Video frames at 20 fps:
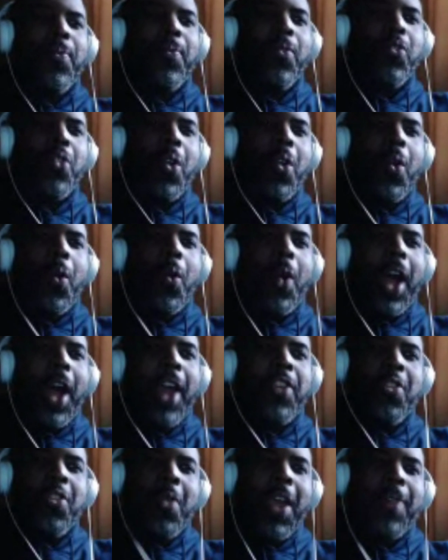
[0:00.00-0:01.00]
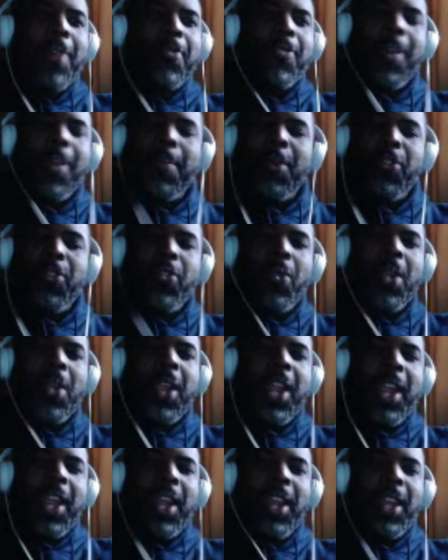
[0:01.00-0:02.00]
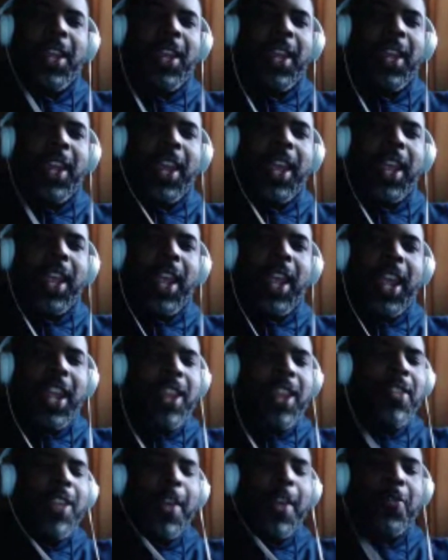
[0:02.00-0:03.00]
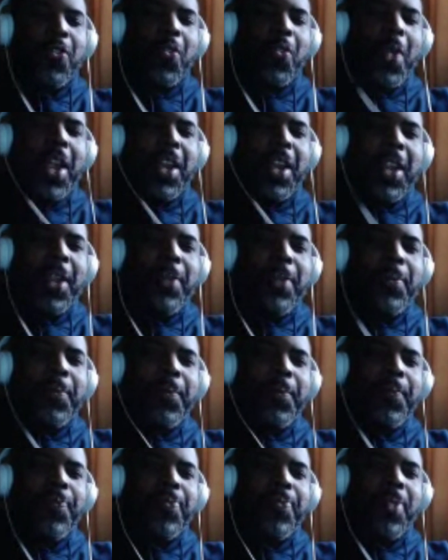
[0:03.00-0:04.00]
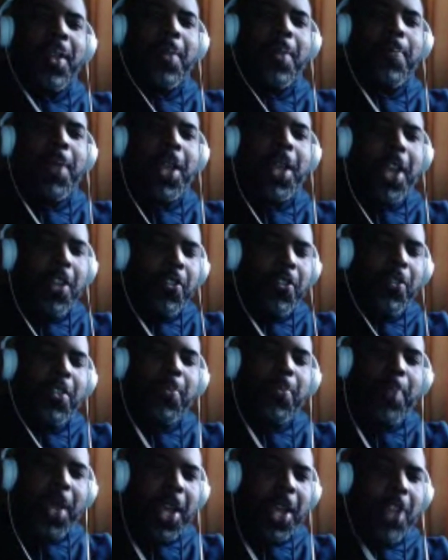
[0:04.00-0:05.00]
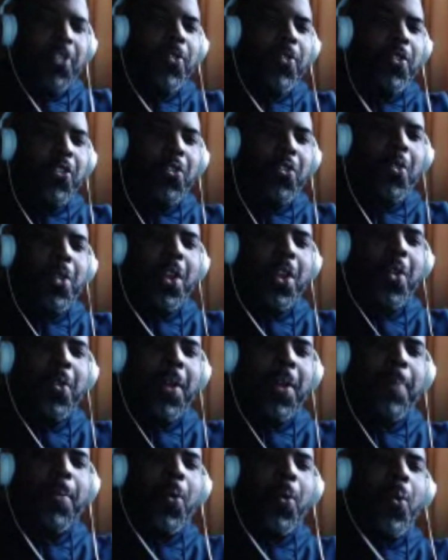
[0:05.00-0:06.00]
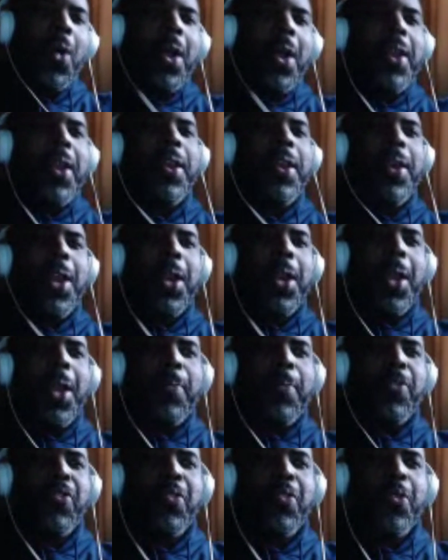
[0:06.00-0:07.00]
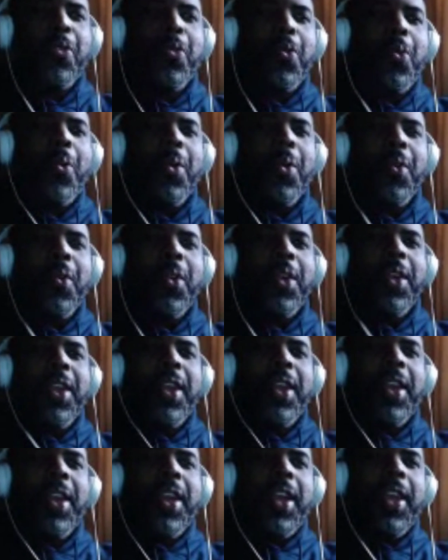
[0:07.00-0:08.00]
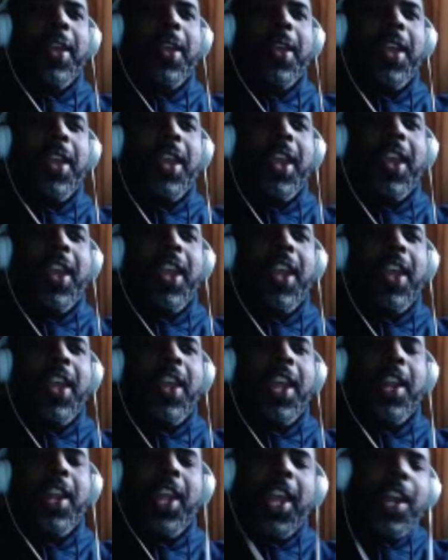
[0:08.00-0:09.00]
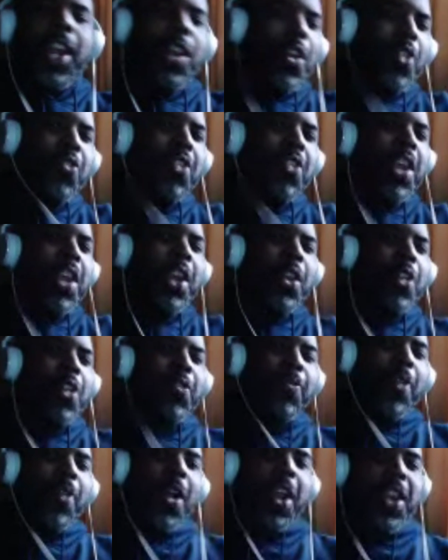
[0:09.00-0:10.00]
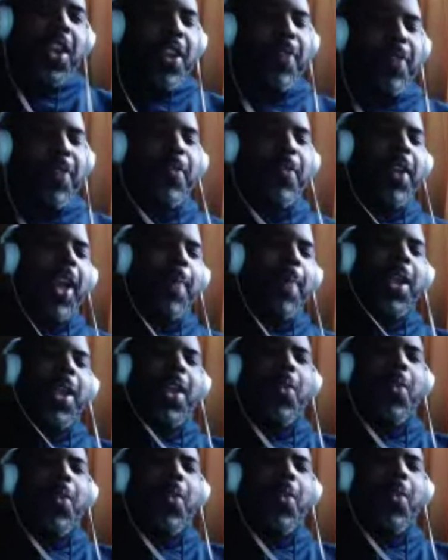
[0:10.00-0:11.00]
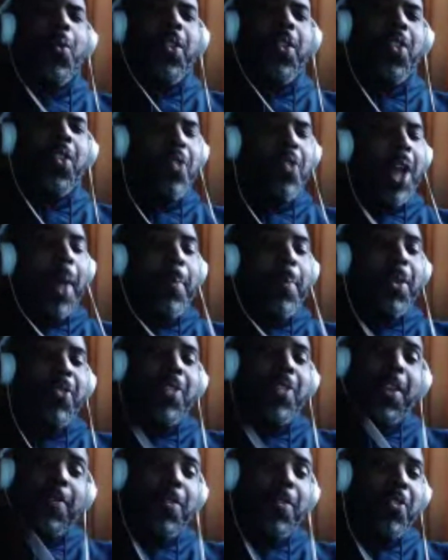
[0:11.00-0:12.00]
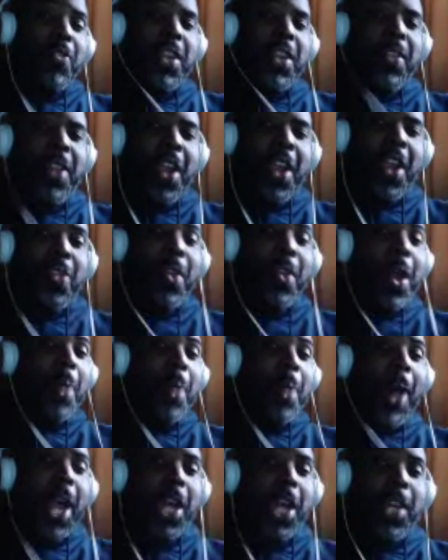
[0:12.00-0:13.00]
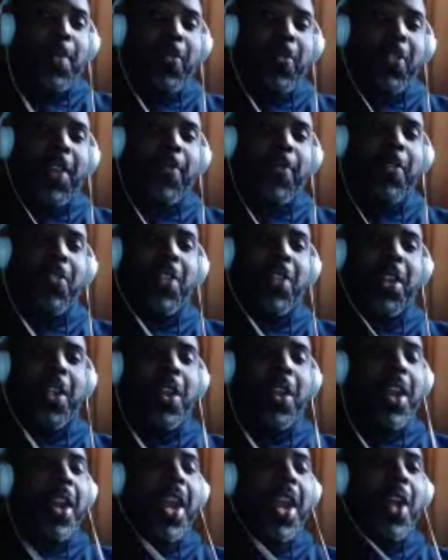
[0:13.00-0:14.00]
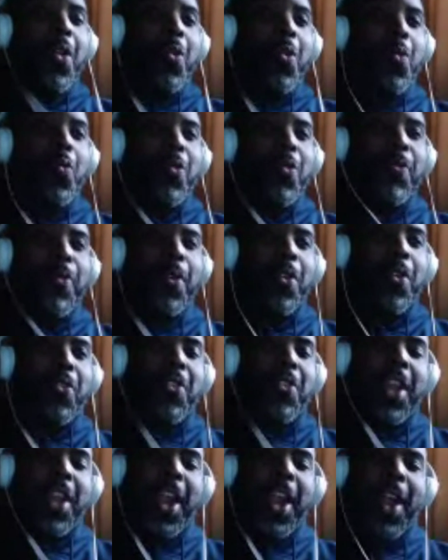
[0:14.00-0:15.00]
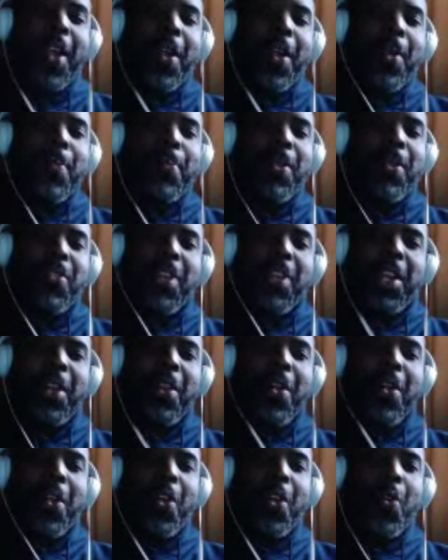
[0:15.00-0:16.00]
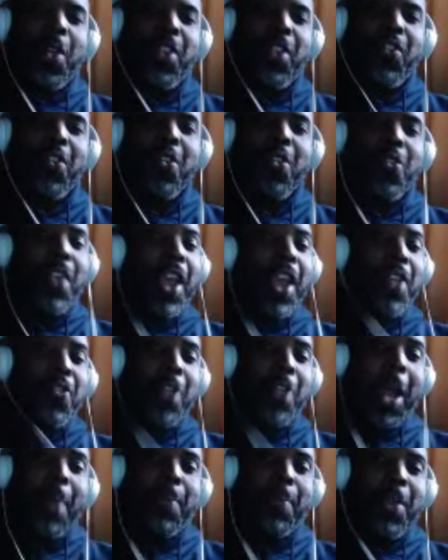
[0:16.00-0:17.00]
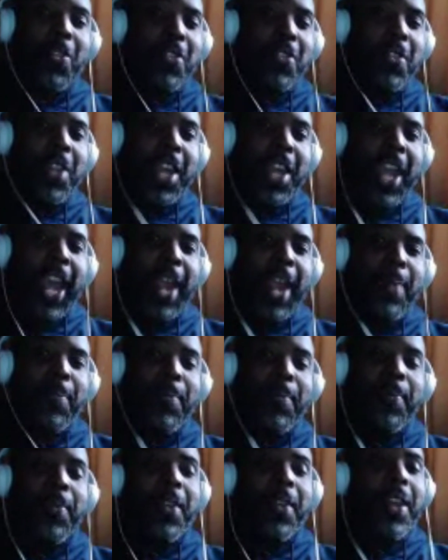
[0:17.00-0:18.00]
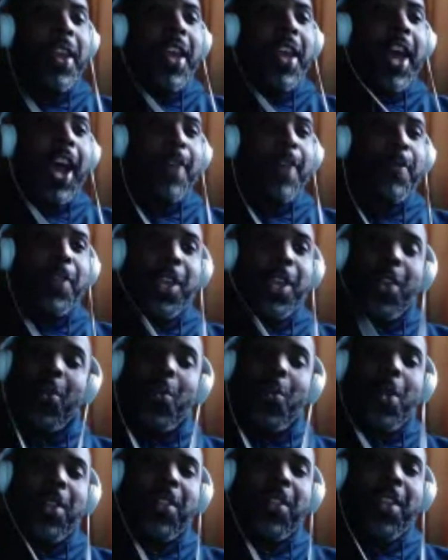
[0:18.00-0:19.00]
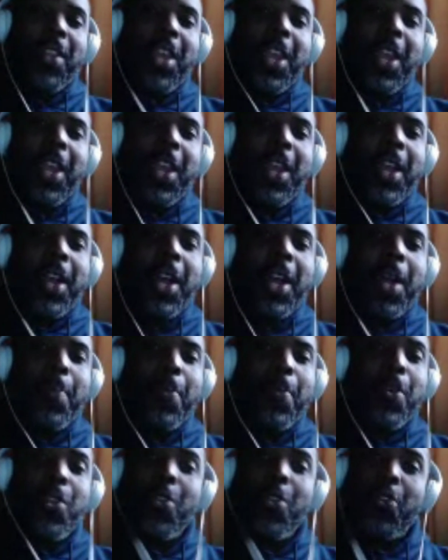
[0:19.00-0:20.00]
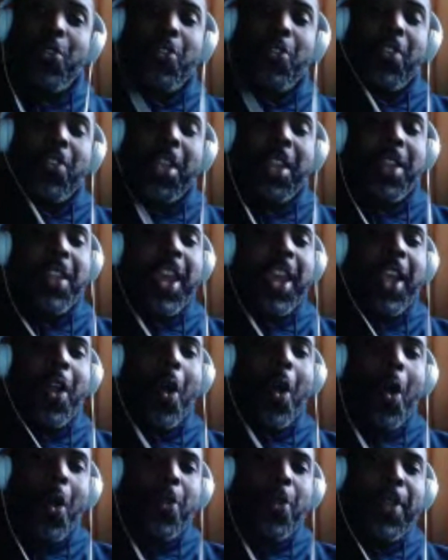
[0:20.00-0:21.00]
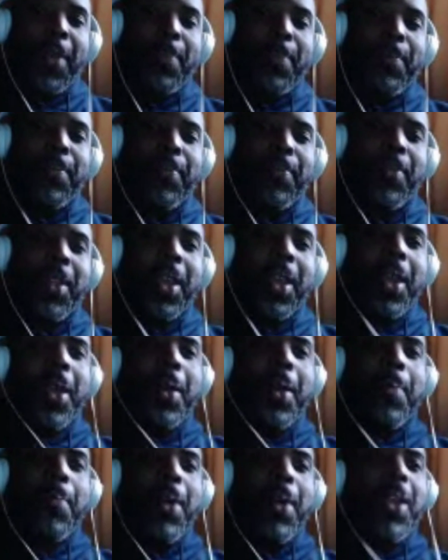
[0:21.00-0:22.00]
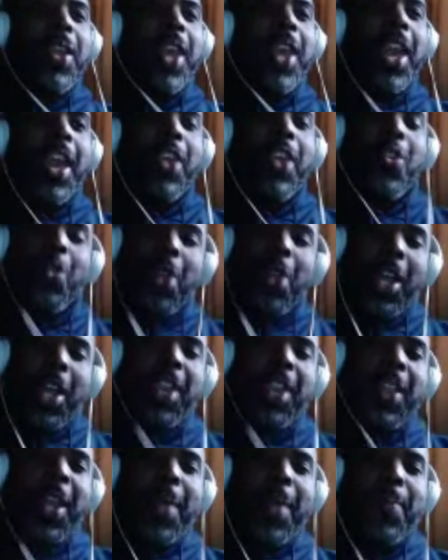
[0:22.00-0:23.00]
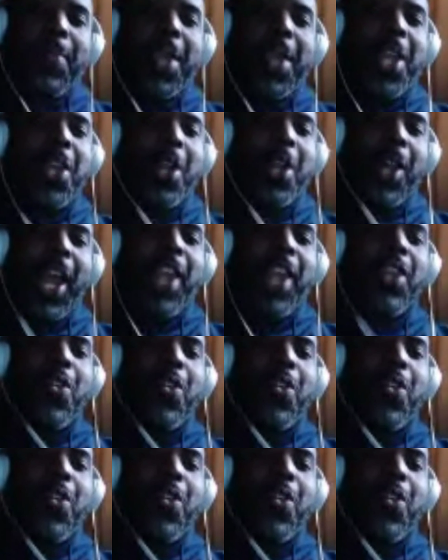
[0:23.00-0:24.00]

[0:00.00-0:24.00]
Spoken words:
So I do have some intrigue in Death Stranding because of the studio. Number one, number two, it looks very different. I mean, the zombie stuff is in there, the apocalypse stuff is in there. Now, they don't refer to their particular creatures as zombies in the game. I forget what the producer said that they call them, but yeah, you look at them and you